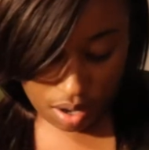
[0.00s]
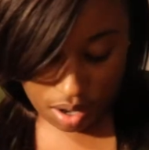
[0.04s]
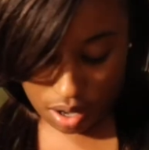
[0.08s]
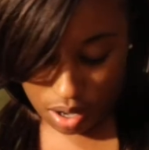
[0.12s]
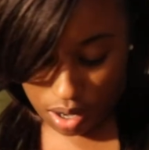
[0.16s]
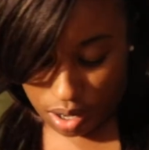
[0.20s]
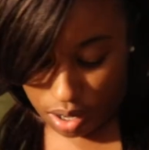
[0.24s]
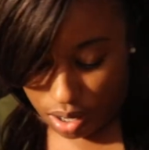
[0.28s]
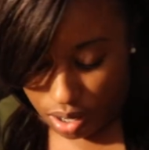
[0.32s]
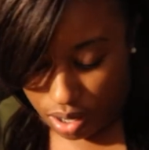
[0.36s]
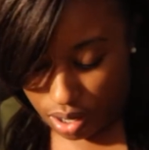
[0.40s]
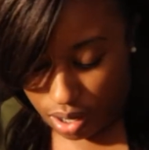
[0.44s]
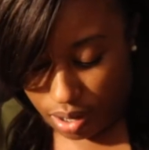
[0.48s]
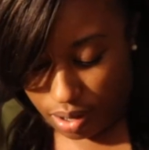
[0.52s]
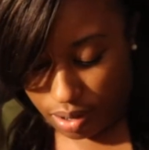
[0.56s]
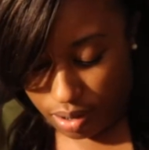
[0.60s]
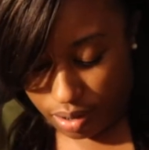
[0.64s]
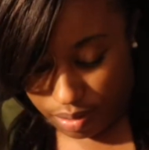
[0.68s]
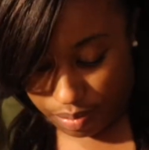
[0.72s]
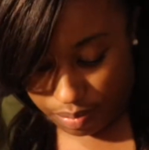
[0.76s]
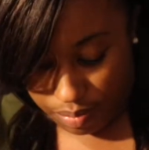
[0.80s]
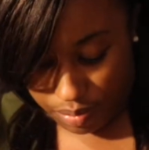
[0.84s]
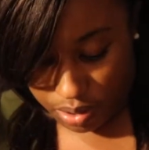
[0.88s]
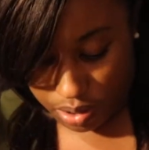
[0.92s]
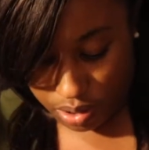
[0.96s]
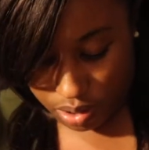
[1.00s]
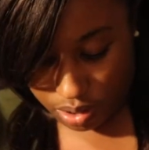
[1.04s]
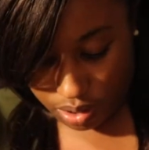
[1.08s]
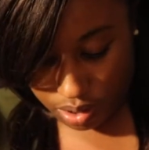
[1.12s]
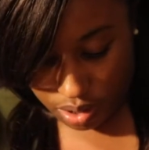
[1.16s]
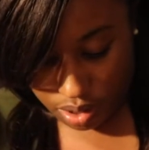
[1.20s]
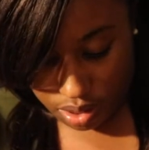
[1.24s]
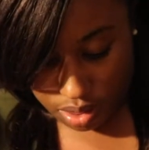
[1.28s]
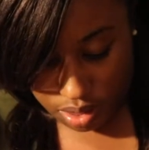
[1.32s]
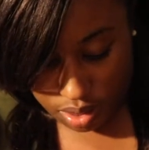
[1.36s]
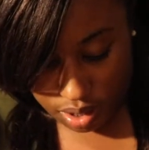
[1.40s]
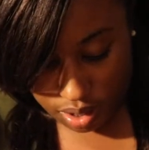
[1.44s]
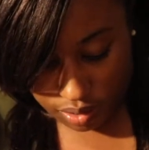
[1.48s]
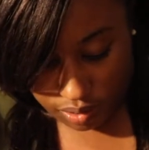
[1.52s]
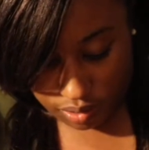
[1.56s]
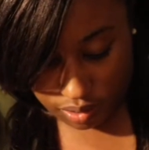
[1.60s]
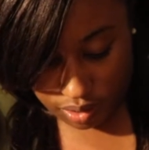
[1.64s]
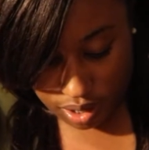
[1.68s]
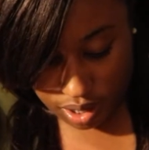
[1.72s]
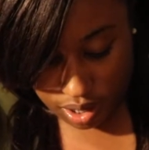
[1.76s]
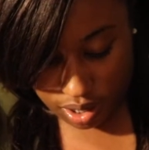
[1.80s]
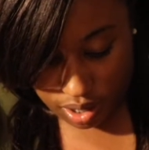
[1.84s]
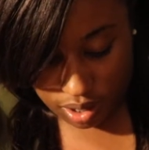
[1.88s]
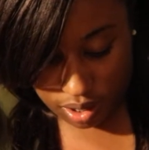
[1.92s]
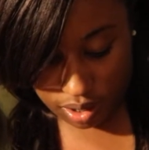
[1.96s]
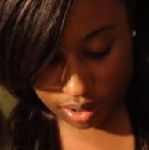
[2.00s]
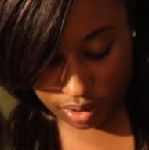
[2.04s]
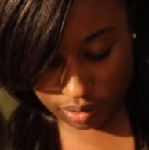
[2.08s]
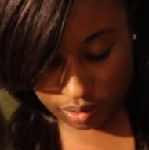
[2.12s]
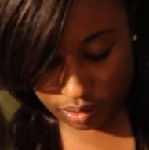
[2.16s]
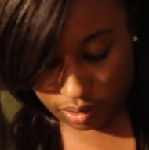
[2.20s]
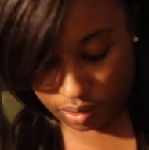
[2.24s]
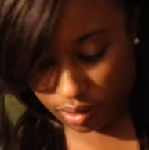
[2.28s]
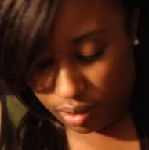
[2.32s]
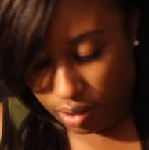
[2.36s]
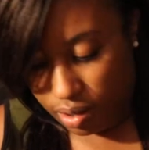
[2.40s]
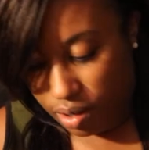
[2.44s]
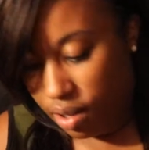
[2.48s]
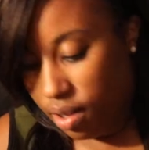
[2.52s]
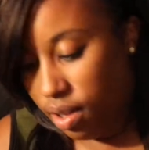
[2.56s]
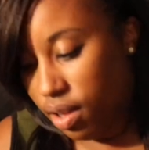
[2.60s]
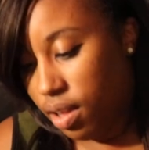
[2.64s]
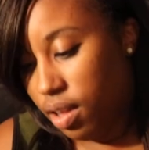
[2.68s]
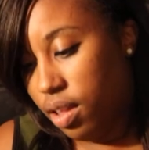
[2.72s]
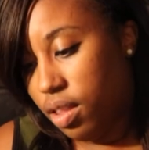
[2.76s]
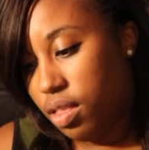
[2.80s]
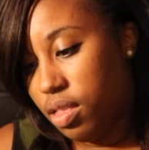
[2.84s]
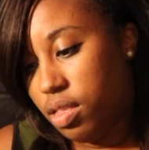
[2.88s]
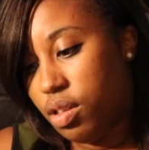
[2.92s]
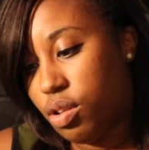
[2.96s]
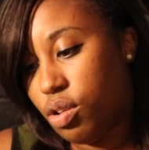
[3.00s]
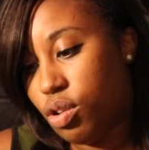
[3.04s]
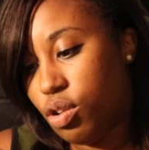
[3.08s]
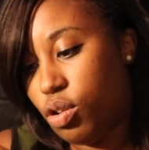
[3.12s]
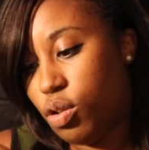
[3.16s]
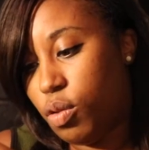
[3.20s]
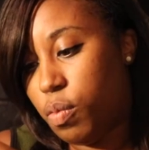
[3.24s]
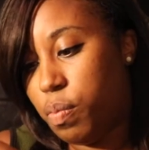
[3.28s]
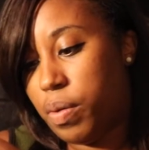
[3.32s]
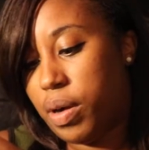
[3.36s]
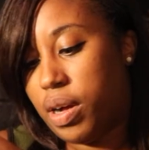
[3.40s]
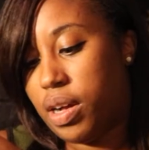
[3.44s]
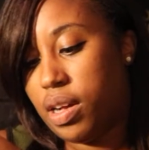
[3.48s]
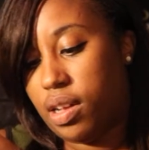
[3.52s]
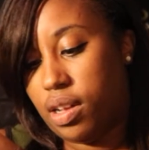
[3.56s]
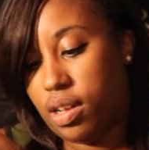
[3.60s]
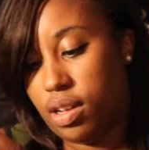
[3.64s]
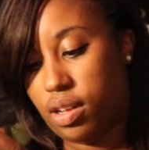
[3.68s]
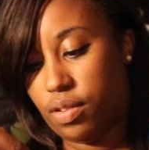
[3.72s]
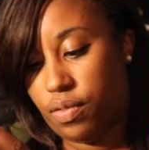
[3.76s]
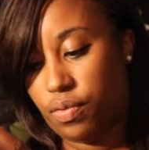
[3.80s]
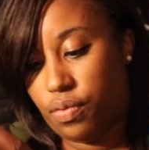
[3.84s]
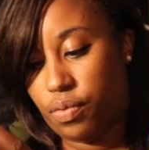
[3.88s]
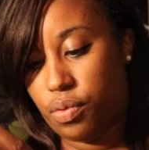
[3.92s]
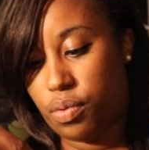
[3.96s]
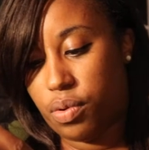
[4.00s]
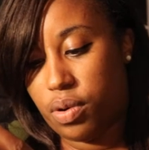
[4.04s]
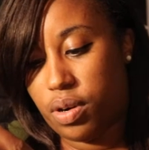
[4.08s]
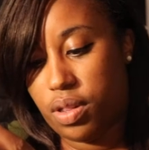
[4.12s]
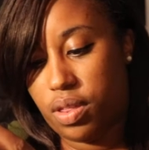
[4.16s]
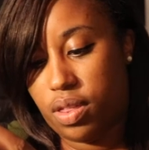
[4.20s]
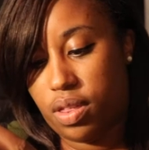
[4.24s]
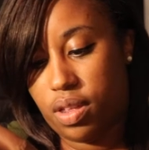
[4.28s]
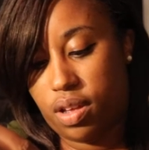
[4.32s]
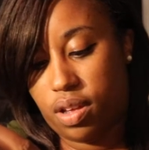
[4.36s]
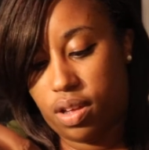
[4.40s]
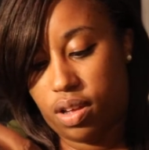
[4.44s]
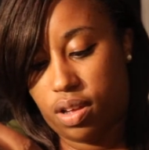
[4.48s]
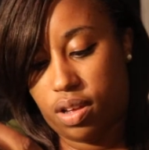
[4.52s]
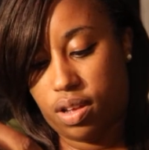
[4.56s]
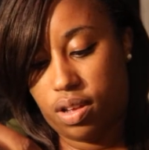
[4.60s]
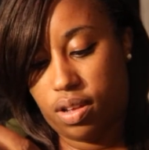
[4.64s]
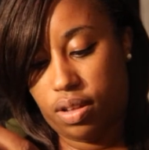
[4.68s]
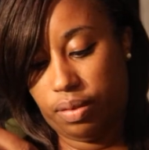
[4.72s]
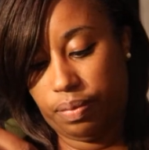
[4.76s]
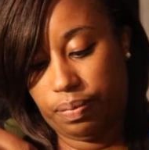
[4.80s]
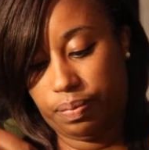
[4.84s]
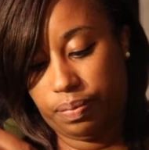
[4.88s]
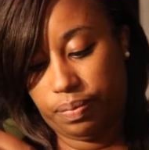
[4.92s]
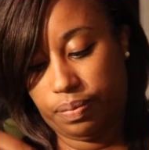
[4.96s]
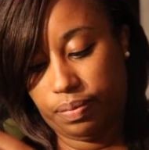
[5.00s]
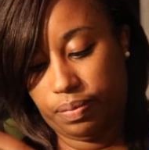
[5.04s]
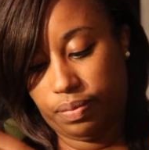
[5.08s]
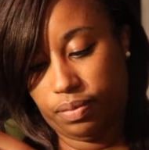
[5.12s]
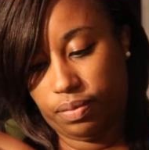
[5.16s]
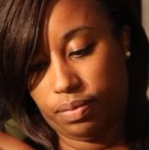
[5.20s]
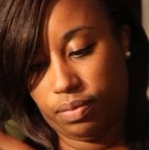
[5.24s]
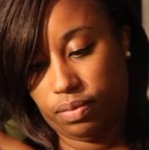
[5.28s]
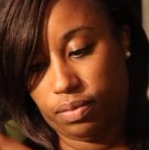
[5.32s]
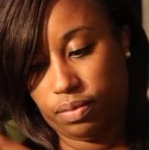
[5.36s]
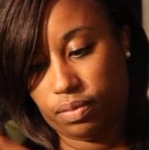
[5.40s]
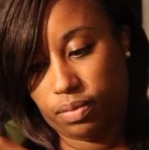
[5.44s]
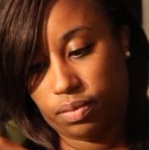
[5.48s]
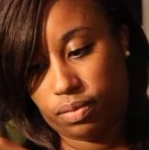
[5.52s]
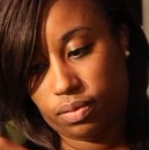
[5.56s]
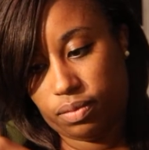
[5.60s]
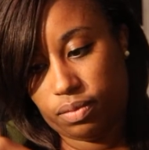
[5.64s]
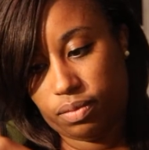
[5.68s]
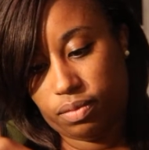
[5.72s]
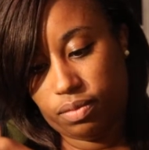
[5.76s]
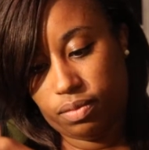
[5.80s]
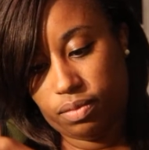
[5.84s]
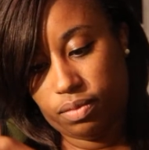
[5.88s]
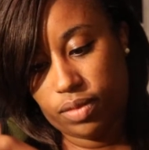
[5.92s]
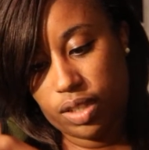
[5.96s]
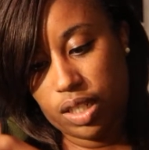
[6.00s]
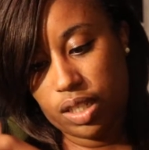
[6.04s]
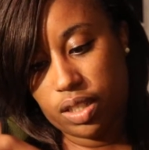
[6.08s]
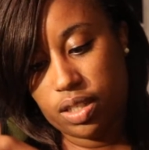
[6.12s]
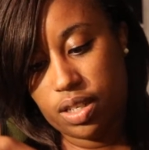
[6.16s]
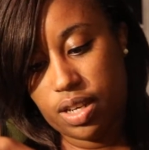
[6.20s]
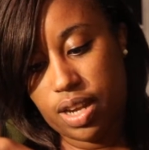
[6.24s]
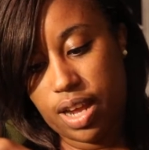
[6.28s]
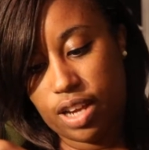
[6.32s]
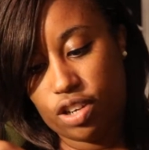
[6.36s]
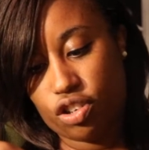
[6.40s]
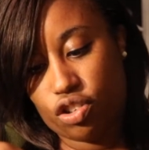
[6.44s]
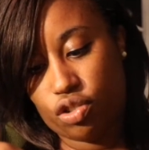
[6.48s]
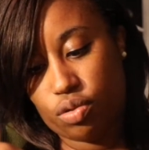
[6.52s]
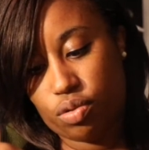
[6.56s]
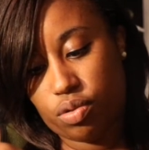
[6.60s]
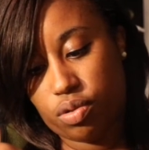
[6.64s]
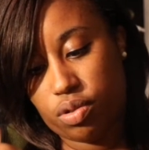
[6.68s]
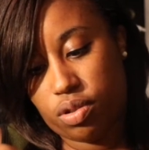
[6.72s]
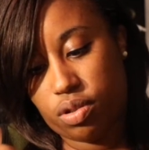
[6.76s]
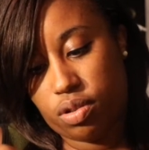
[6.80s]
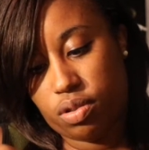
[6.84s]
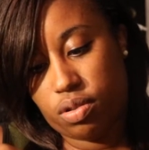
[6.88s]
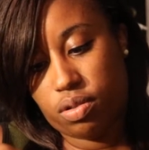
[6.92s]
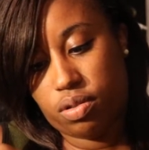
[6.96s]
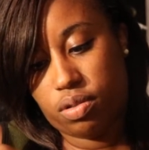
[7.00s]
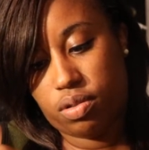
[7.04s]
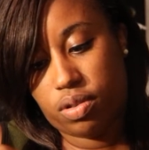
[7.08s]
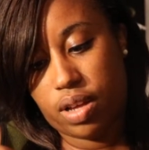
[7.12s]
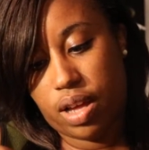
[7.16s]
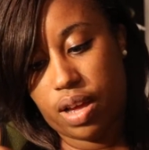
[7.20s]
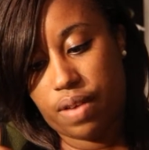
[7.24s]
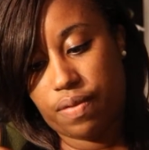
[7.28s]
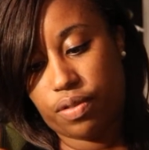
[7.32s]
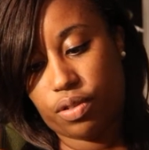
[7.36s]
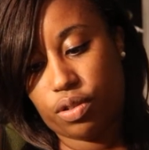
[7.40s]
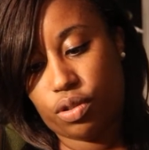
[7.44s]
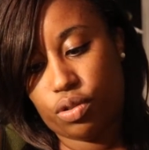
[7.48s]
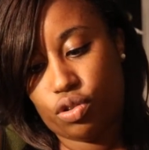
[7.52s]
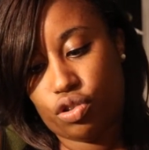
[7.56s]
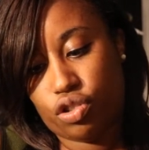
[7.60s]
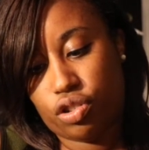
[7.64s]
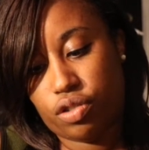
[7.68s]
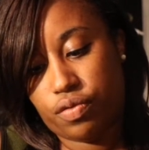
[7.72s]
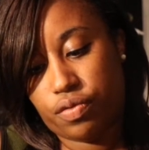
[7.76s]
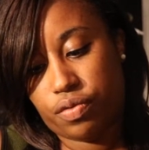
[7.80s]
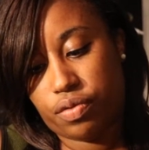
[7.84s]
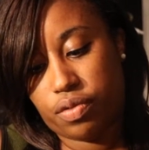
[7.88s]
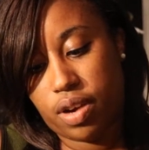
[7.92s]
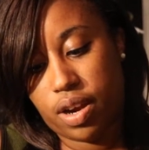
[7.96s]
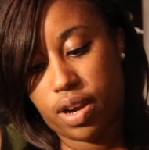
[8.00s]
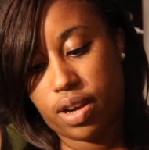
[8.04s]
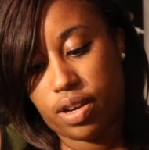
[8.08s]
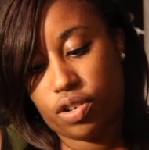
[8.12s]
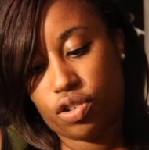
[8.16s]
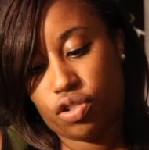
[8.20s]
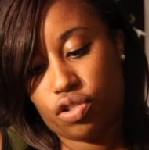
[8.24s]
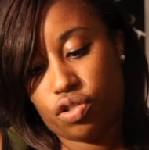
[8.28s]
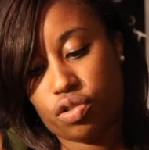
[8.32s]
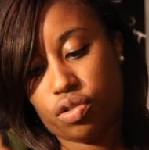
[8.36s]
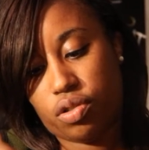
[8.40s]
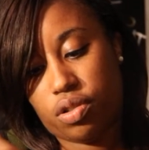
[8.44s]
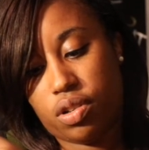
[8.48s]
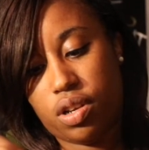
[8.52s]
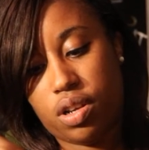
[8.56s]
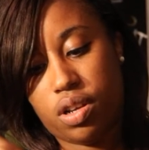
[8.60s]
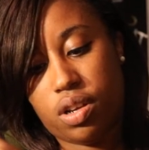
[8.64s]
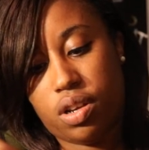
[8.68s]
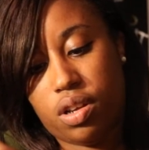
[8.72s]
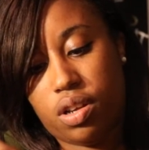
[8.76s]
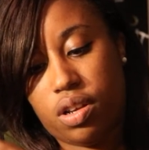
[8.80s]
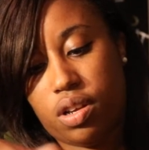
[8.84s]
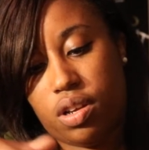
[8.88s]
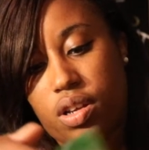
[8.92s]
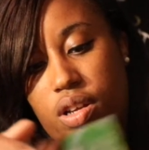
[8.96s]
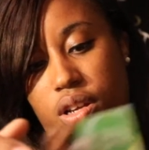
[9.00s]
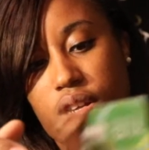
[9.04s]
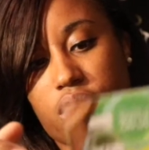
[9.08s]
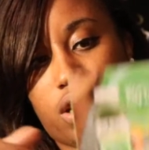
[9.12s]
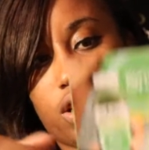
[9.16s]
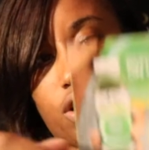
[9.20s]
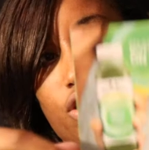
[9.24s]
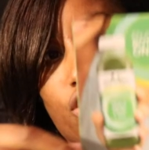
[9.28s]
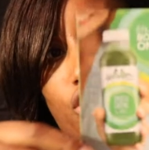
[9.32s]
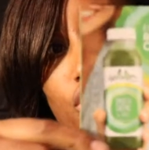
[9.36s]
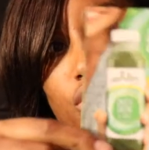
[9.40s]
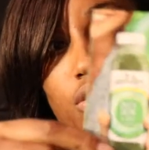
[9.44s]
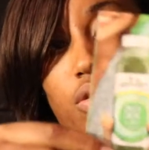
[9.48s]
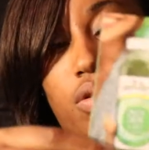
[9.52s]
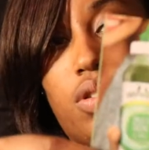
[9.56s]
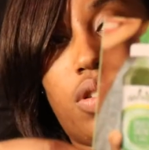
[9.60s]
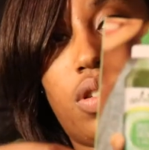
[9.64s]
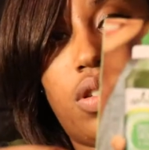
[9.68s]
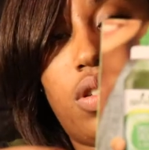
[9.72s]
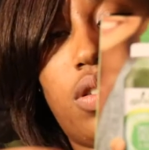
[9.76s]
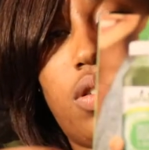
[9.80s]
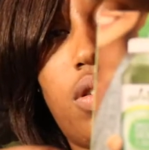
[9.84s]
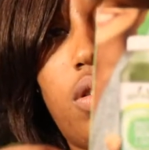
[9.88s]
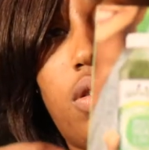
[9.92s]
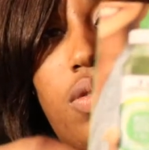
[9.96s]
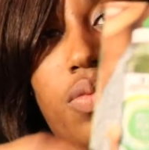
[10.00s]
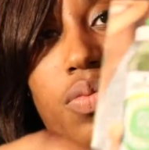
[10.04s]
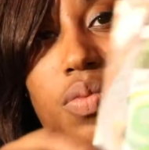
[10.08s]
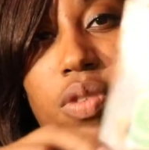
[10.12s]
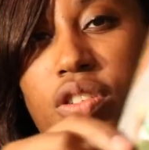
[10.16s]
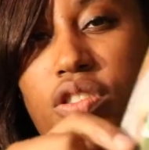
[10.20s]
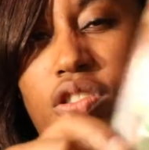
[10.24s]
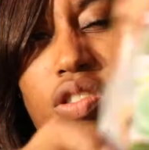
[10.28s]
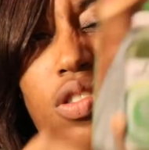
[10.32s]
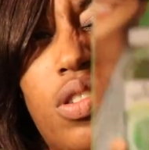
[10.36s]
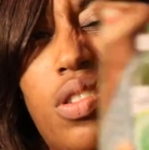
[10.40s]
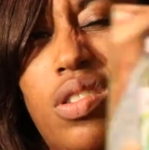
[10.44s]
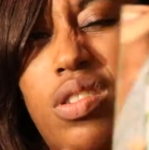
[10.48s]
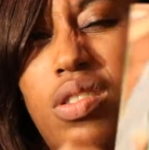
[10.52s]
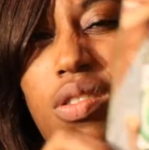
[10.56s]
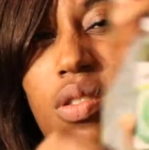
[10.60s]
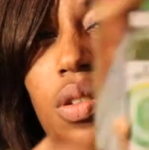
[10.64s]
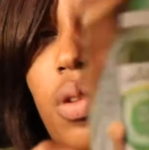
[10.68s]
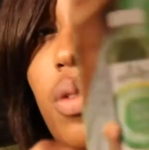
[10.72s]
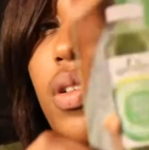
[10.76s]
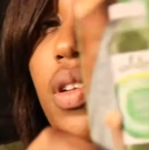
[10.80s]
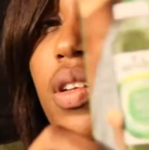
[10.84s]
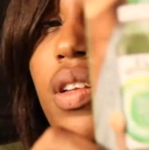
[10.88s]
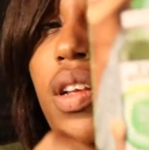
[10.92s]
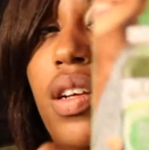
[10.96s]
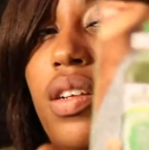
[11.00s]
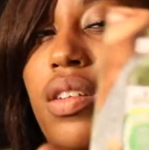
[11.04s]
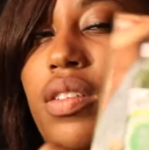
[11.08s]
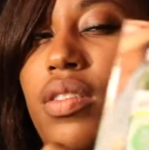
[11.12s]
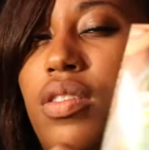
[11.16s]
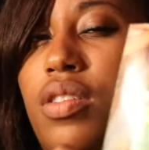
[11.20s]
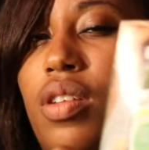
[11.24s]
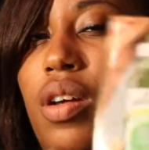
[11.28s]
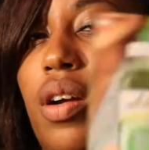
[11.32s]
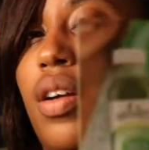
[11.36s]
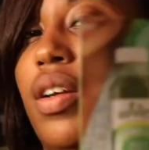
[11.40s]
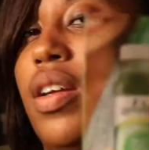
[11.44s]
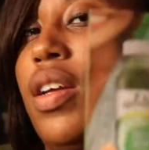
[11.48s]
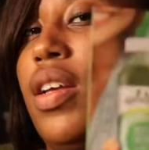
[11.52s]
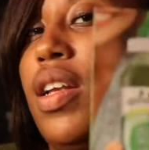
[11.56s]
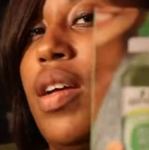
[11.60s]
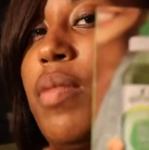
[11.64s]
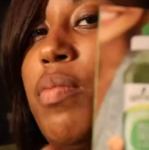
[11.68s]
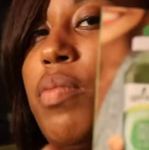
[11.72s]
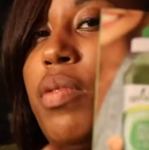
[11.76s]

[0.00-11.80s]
Um, this is the coupon for the Natural Evolution Fresh juices, which are sold in like Target, I